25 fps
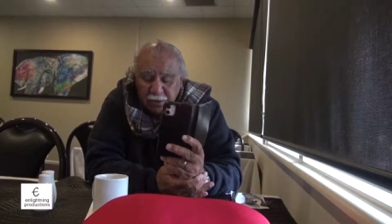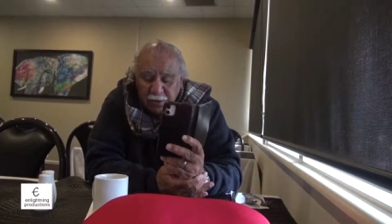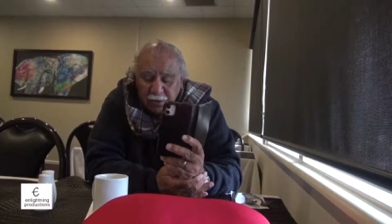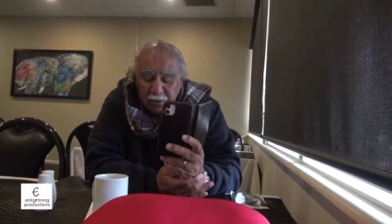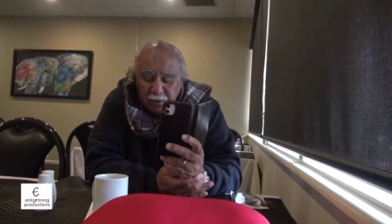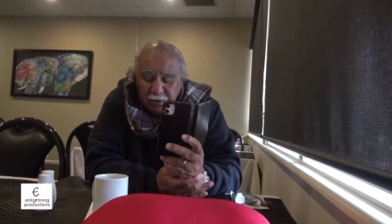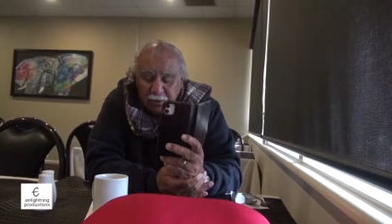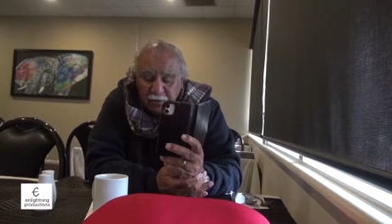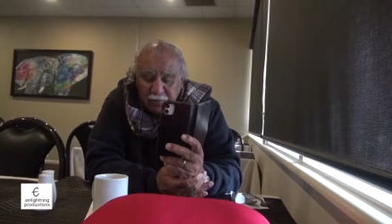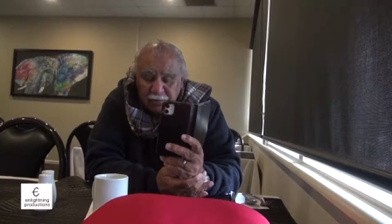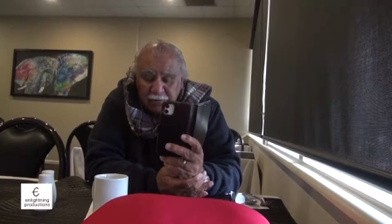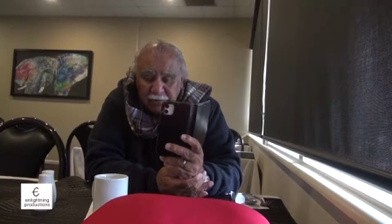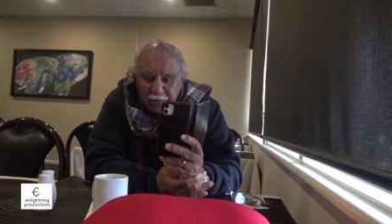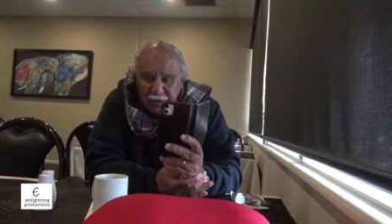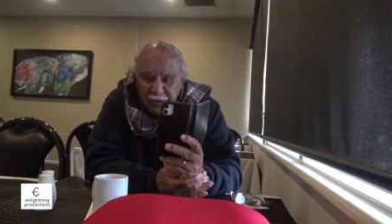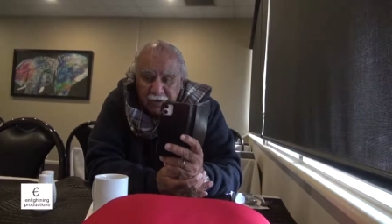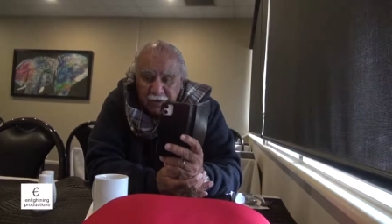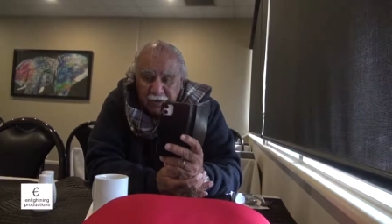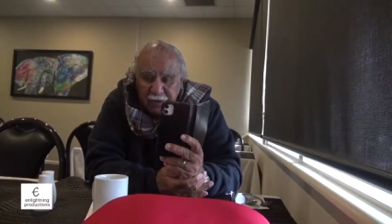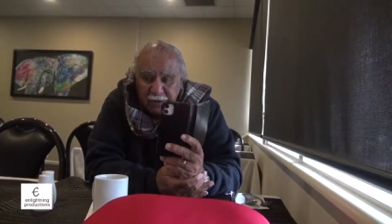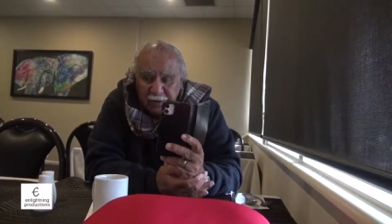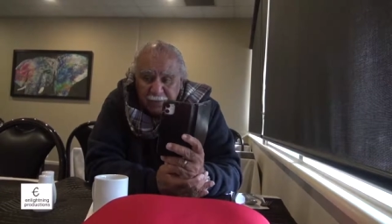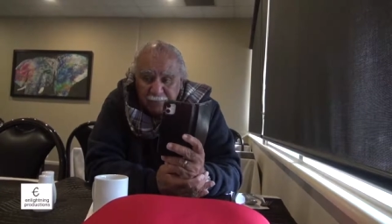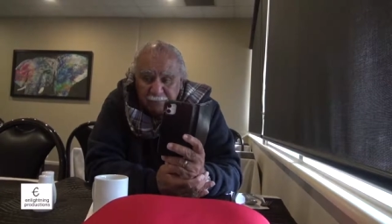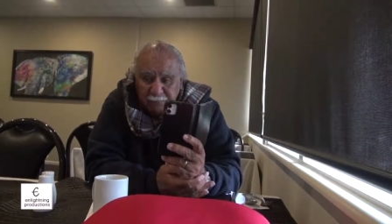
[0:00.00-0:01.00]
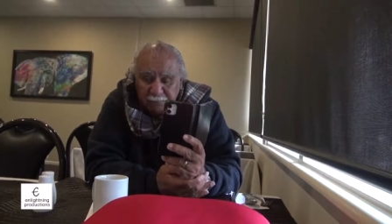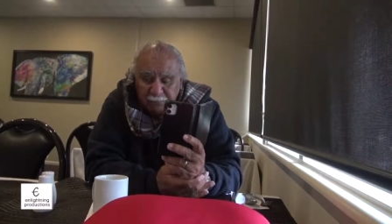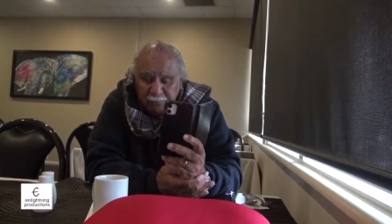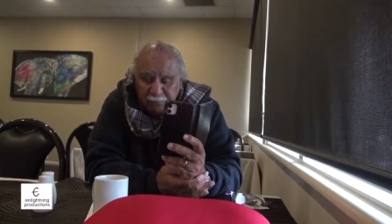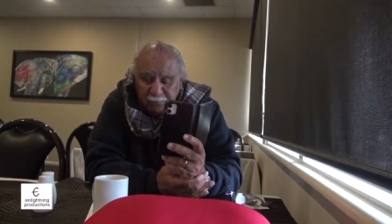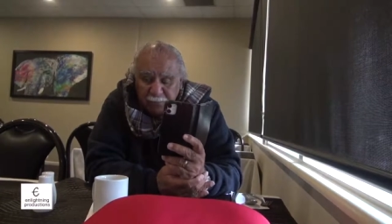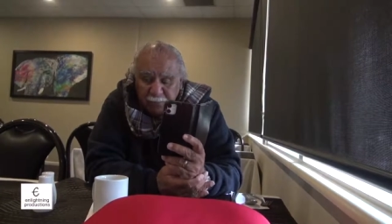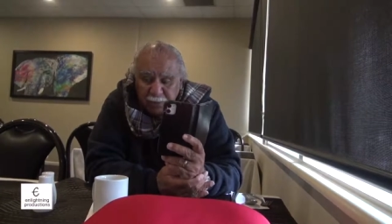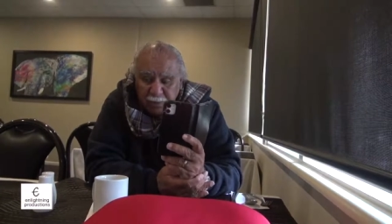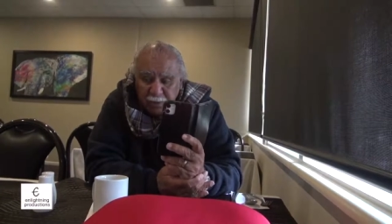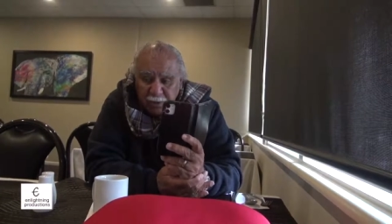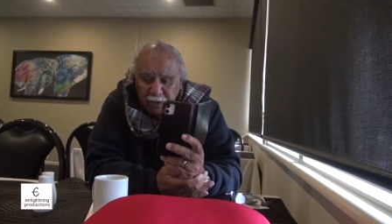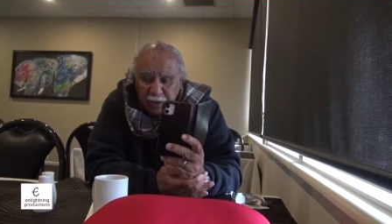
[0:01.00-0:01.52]
of um,
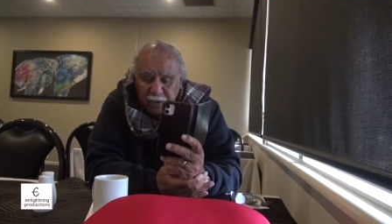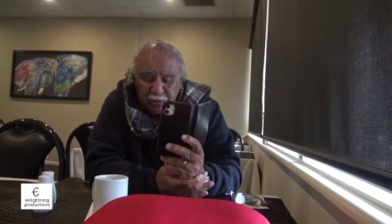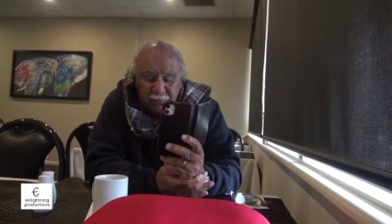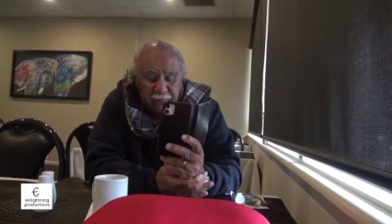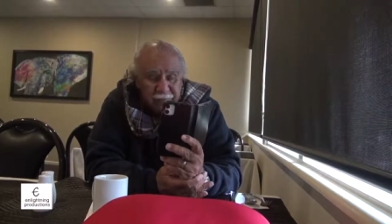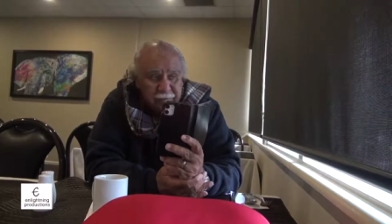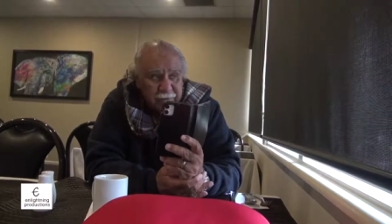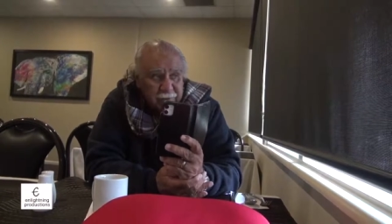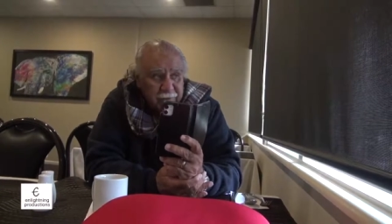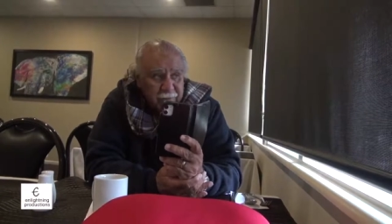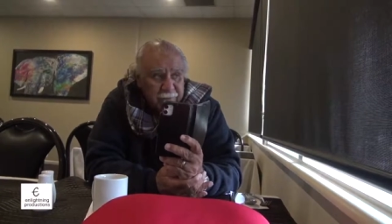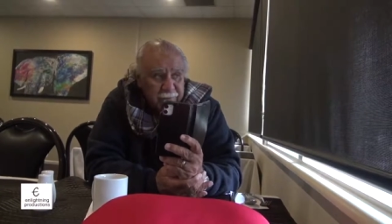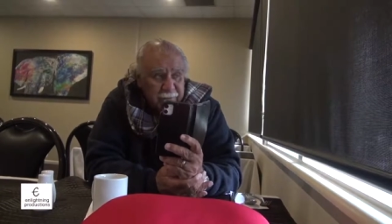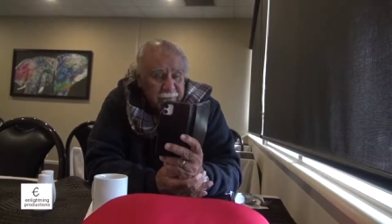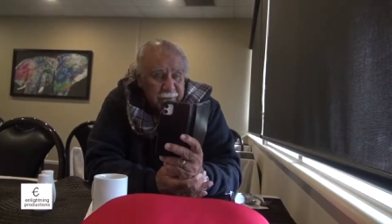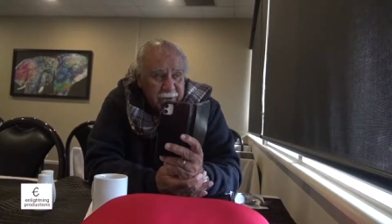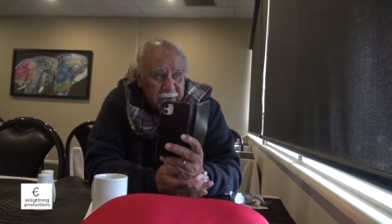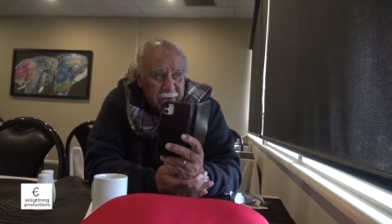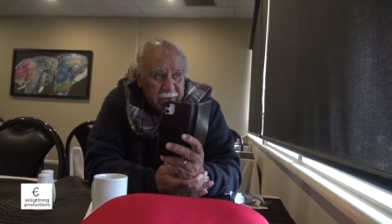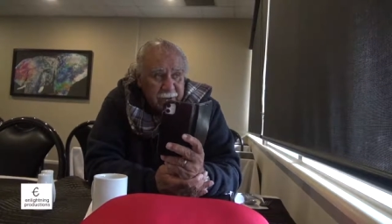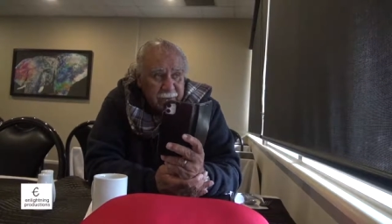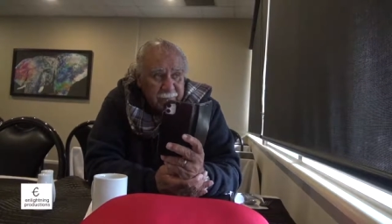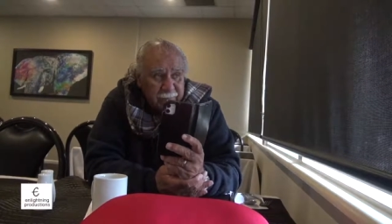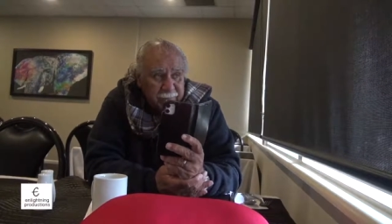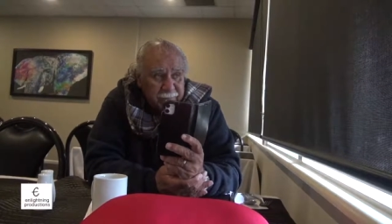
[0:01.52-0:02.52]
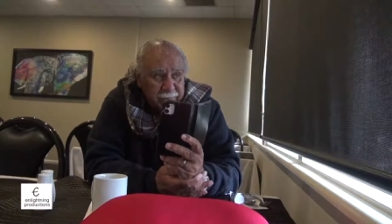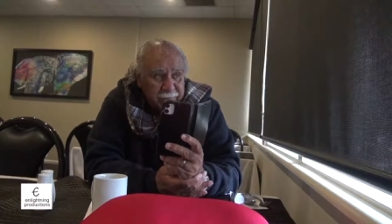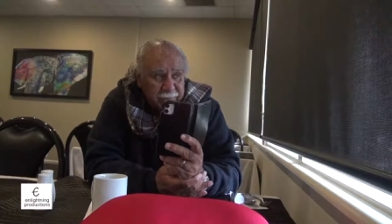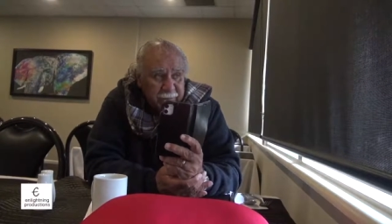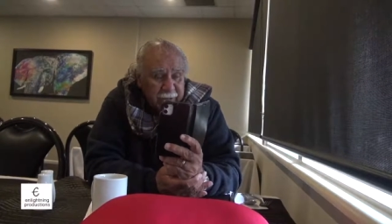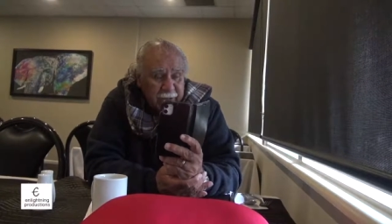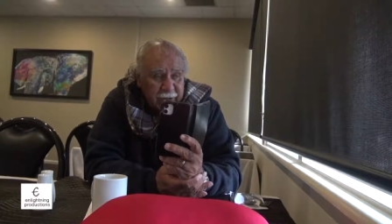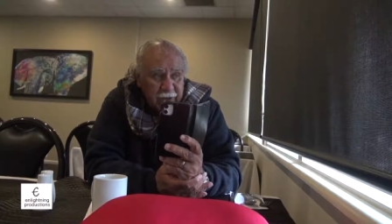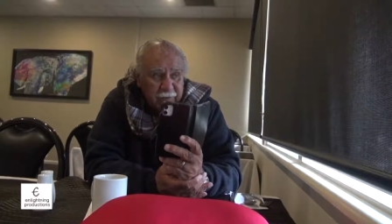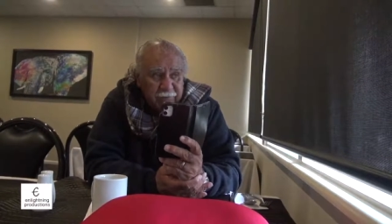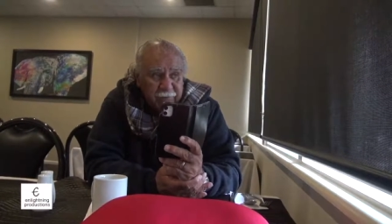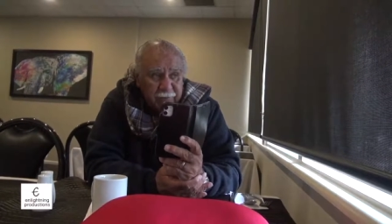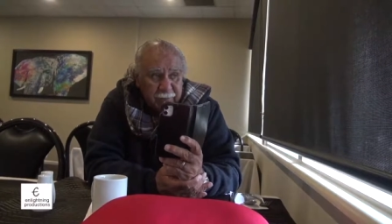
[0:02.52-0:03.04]
over, um,
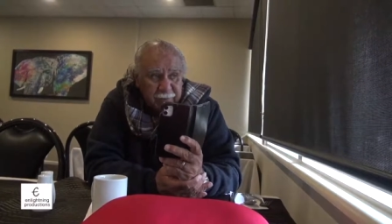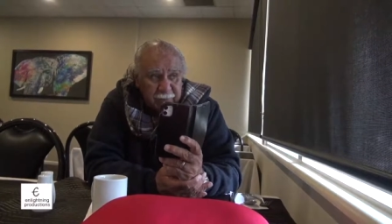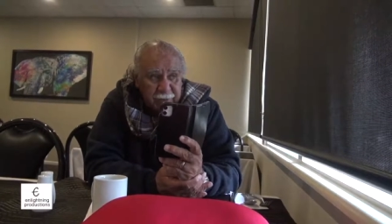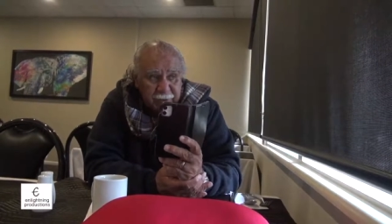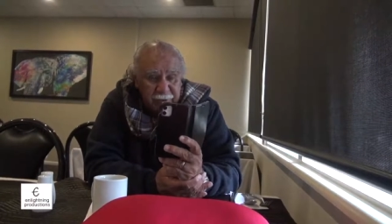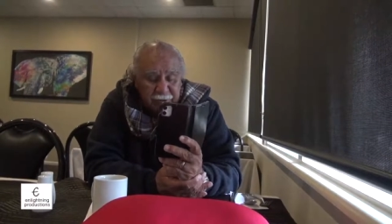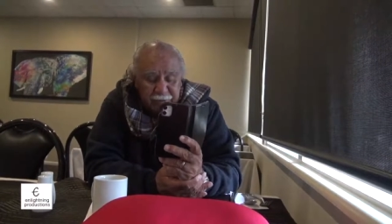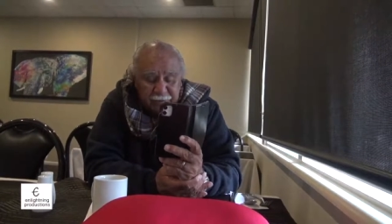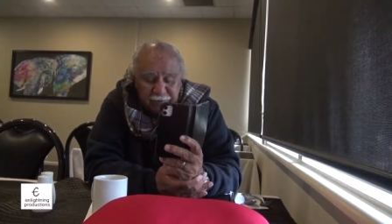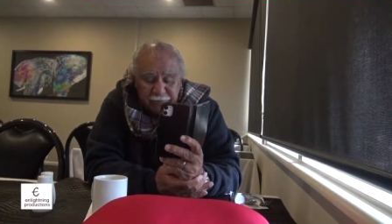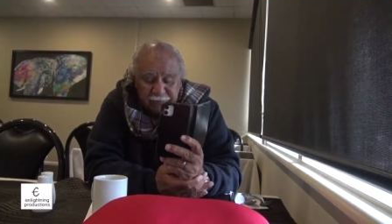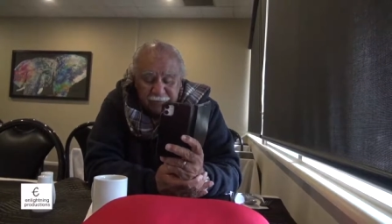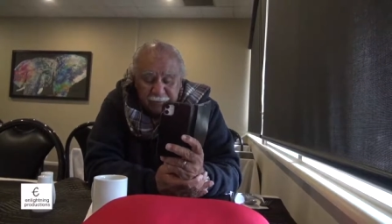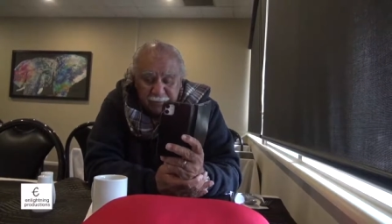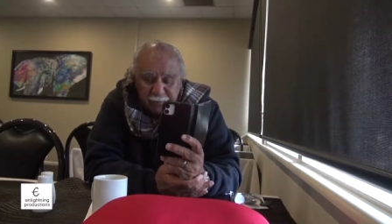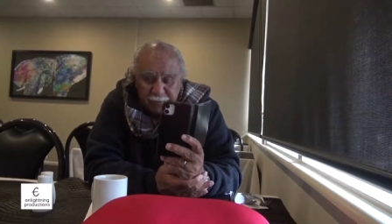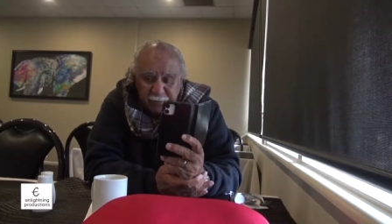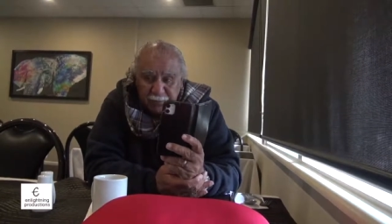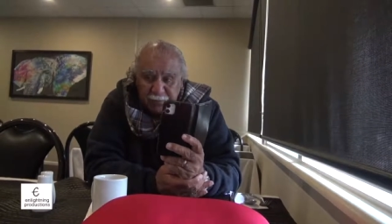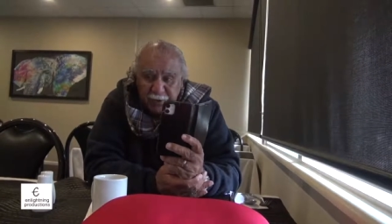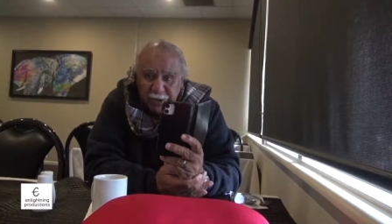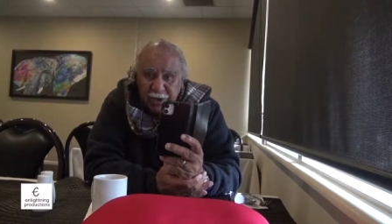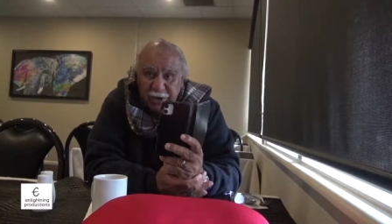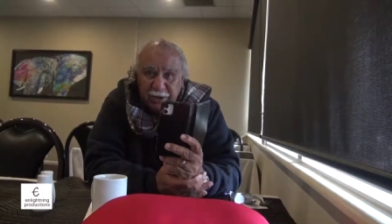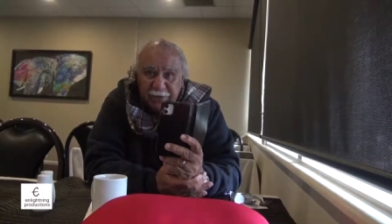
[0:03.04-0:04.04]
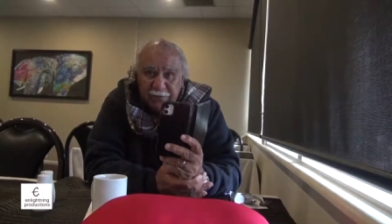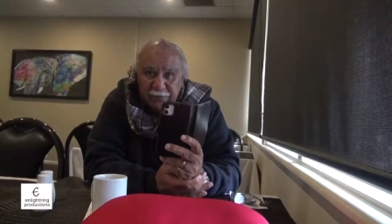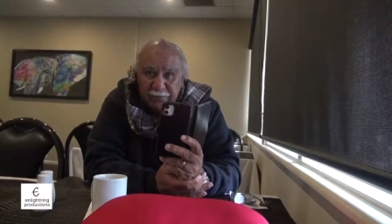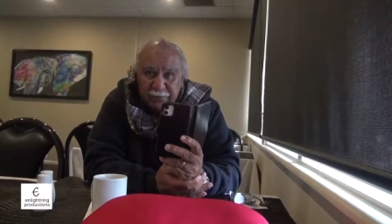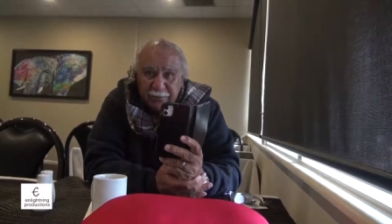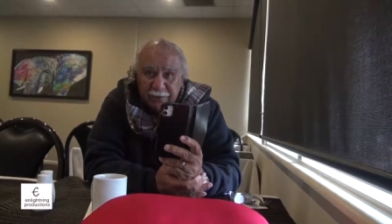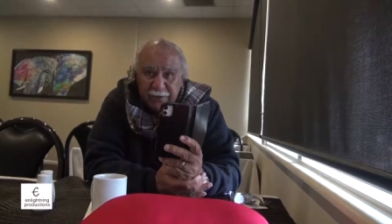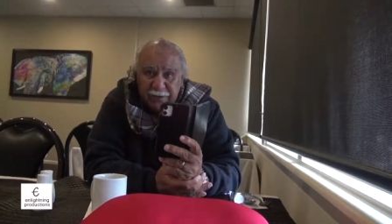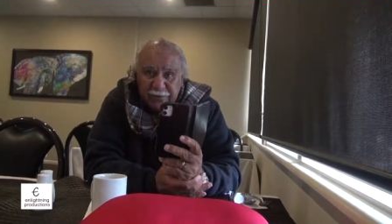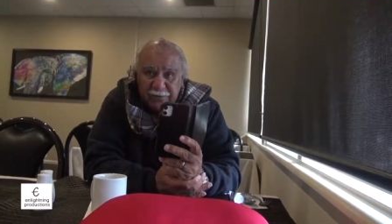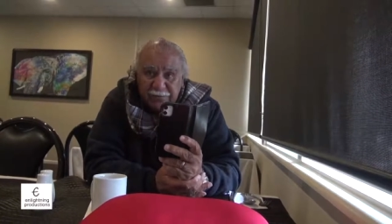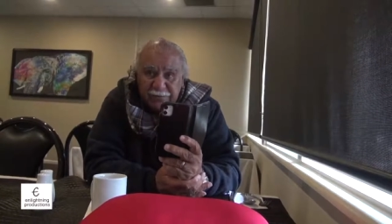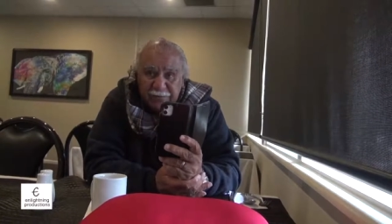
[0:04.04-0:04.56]
overburden from the mines being